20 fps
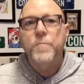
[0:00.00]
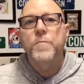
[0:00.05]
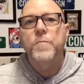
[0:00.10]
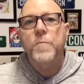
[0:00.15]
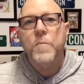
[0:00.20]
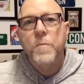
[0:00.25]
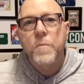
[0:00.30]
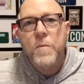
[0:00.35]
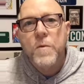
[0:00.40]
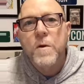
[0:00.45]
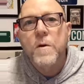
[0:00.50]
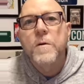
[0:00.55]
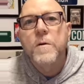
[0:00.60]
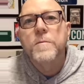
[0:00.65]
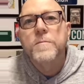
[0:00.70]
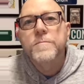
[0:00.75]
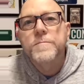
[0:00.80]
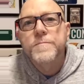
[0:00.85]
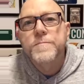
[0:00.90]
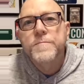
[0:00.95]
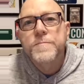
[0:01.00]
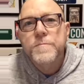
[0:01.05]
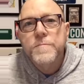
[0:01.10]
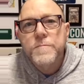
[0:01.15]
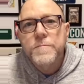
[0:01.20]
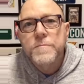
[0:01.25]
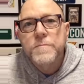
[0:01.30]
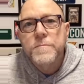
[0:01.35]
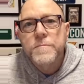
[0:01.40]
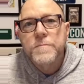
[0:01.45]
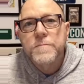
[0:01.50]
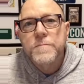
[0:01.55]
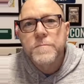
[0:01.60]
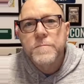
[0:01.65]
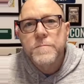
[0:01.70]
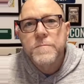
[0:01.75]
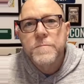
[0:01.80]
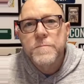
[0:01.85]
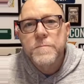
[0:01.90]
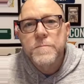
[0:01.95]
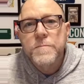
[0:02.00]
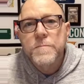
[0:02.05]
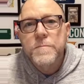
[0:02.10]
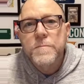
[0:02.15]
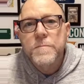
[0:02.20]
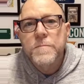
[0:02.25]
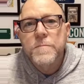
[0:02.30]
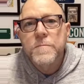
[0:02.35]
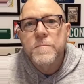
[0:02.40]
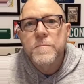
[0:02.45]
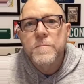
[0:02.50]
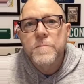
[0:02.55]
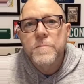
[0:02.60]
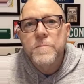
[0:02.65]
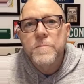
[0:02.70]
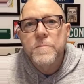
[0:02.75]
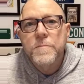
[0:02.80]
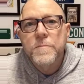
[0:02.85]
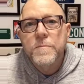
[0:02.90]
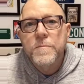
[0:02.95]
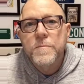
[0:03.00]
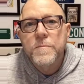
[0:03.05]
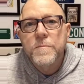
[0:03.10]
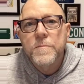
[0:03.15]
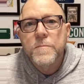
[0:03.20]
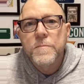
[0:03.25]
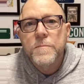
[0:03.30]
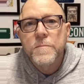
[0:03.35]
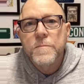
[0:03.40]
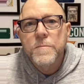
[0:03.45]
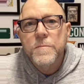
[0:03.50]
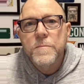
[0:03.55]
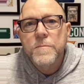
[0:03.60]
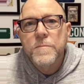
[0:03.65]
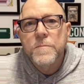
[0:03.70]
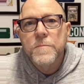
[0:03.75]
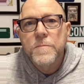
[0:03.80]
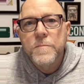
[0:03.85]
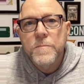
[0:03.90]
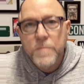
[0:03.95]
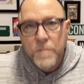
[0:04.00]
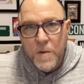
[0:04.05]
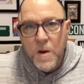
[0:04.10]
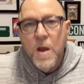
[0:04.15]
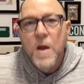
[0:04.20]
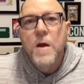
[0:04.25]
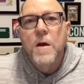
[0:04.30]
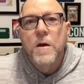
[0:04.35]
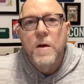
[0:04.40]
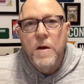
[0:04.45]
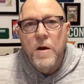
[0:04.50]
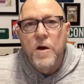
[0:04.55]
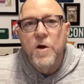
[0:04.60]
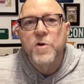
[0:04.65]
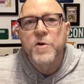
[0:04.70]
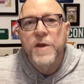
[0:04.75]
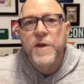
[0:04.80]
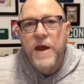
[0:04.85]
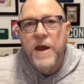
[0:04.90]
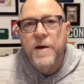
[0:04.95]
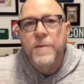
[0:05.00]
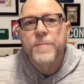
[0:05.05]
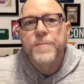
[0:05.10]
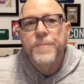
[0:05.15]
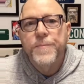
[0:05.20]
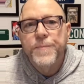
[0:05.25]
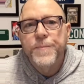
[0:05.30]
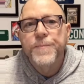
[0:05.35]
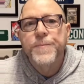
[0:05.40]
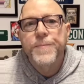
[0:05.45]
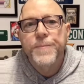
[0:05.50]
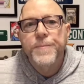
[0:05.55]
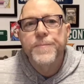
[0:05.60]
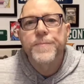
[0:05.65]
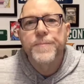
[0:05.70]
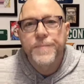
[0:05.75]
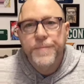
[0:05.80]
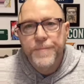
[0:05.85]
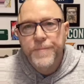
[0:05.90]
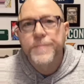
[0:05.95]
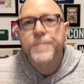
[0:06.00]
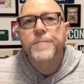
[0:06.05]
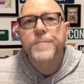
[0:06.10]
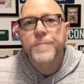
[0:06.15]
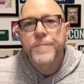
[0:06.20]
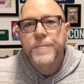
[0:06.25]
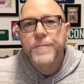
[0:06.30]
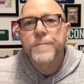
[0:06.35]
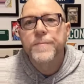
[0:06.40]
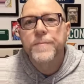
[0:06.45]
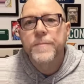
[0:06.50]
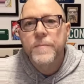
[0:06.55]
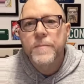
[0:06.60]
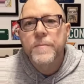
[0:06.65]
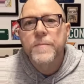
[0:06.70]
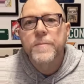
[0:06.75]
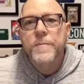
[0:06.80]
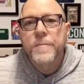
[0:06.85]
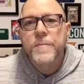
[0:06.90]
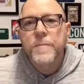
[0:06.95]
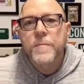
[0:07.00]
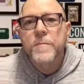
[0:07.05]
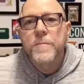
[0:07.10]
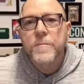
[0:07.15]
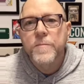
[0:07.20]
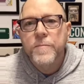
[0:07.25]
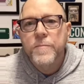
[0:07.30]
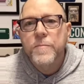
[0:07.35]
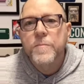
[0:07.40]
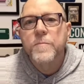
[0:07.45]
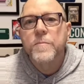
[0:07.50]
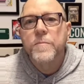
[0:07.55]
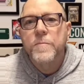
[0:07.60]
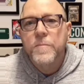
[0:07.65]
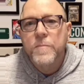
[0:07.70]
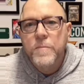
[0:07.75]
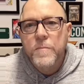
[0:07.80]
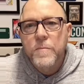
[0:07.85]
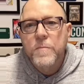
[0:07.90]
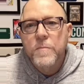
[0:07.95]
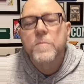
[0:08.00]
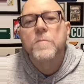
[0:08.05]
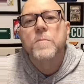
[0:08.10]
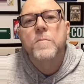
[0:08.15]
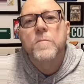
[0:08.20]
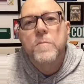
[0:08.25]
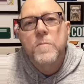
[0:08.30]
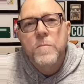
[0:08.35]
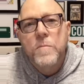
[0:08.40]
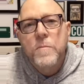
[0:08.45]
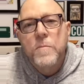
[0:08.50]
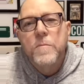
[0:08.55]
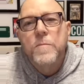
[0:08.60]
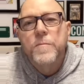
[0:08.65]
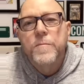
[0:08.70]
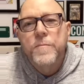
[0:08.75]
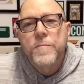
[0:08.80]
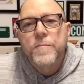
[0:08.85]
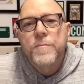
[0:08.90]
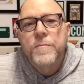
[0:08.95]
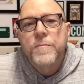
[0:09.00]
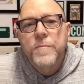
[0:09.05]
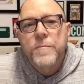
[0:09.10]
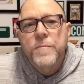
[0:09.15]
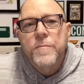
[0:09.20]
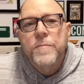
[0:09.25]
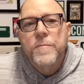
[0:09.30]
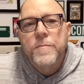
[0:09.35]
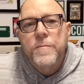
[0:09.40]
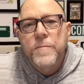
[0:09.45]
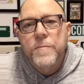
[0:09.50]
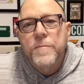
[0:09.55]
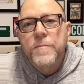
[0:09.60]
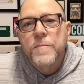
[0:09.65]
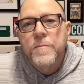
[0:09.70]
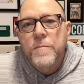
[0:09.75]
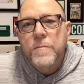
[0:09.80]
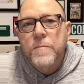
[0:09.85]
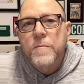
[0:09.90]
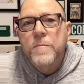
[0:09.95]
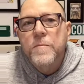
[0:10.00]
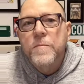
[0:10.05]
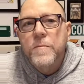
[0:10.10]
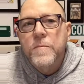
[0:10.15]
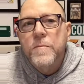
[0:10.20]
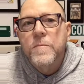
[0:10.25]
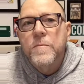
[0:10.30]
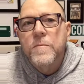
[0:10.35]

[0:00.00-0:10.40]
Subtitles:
to the part back here, I've got to reach in much further than the wrench will let. But in this view, it shows like it's right there, but it isn't. So